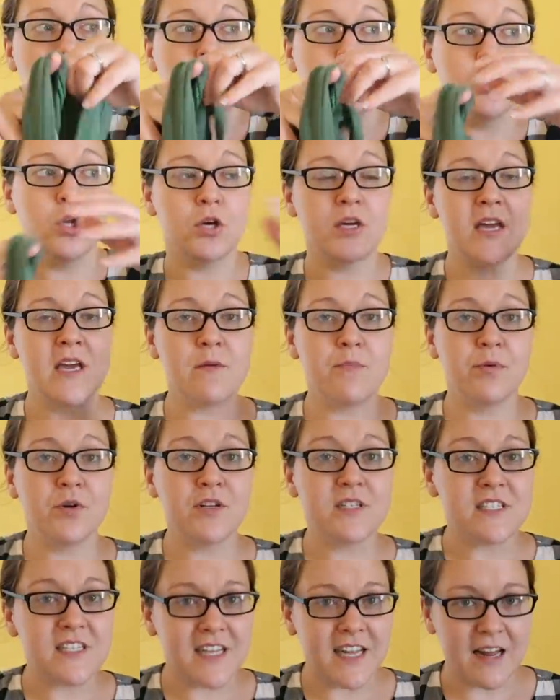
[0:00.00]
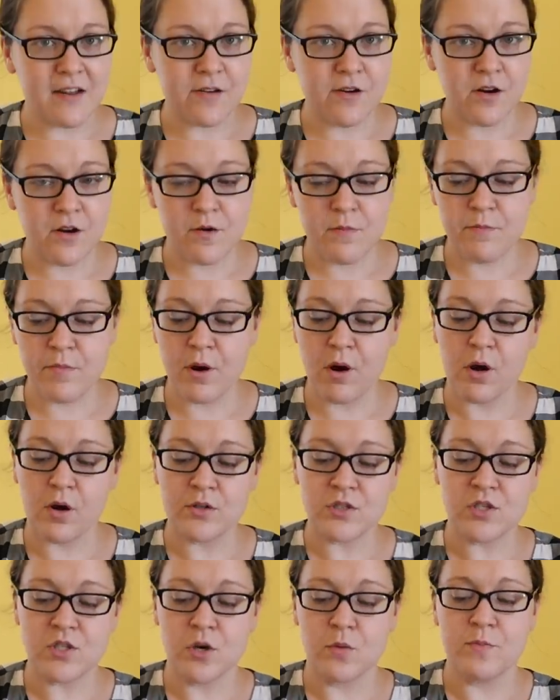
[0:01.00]
looking put together but
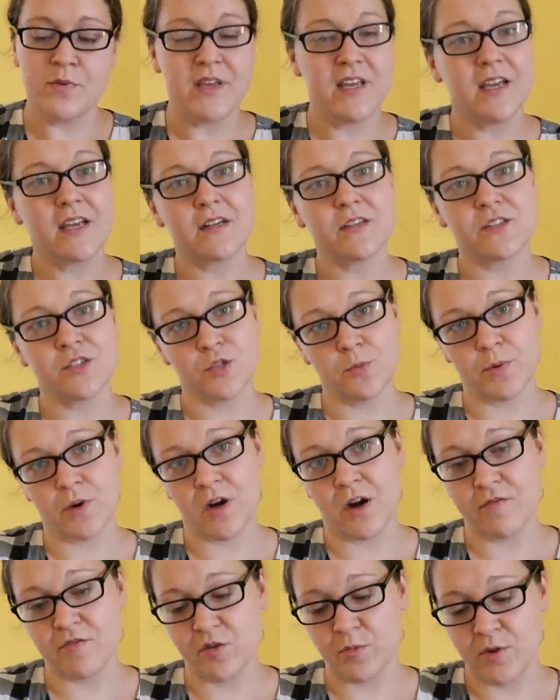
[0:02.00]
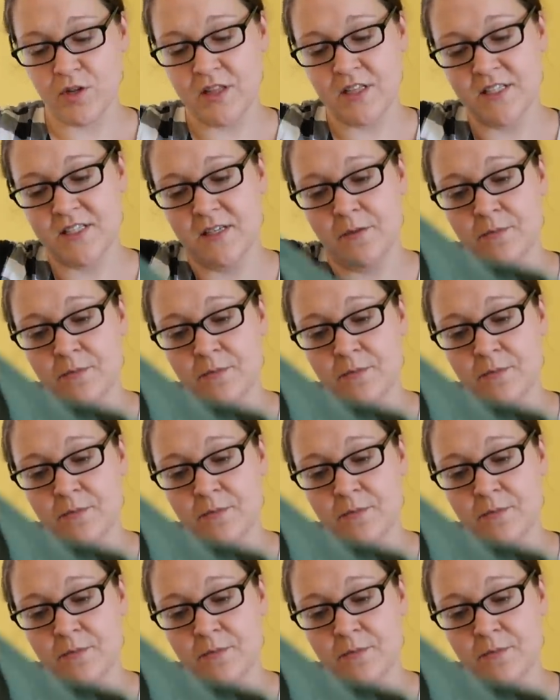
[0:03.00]
also being super comfortable at the